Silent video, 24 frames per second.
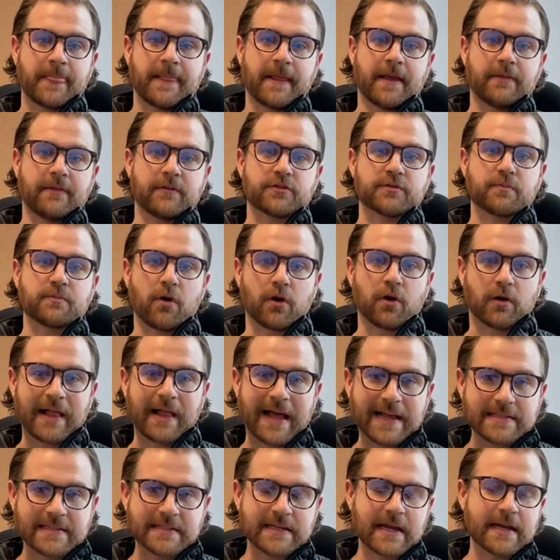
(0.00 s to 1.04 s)
And there's small
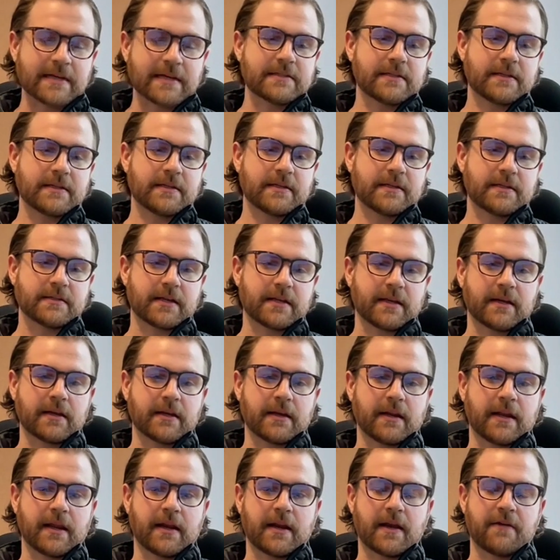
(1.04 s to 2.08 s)
class sizes,
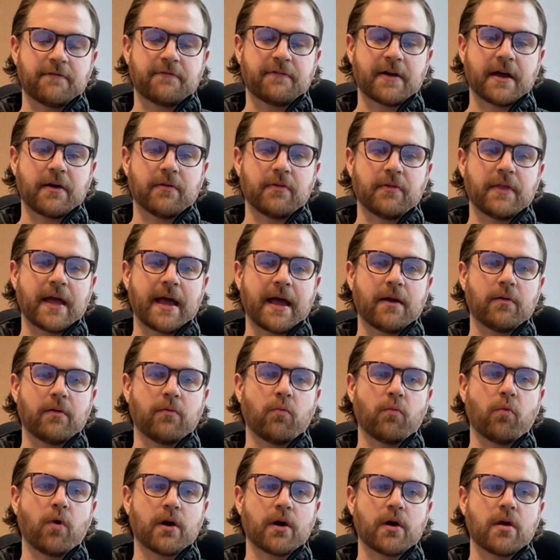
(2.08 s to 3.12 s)
and I found that
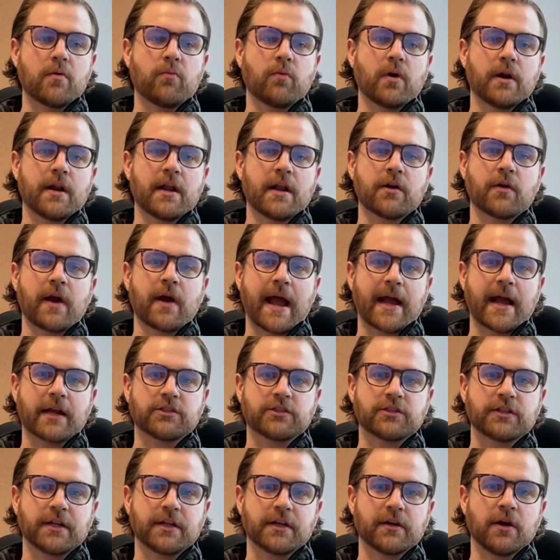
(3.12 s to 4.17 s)
one-on-one
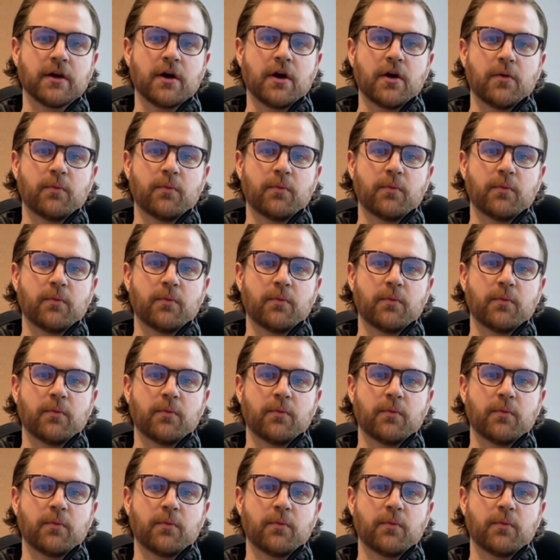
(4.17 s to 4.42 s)
interaction